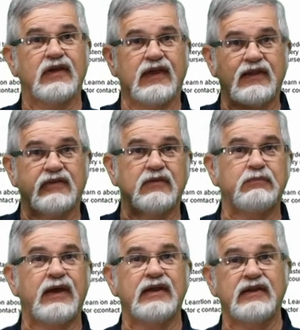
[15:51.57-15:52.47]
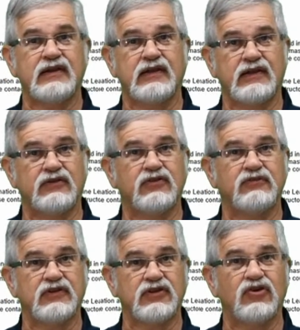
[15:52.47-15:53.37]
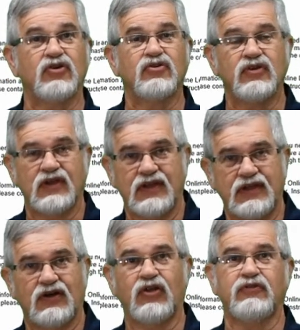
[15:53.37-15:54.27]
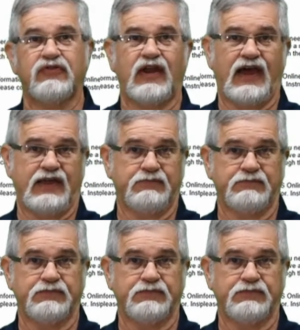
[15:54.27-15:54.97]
and it's embedding it into the video on the fly.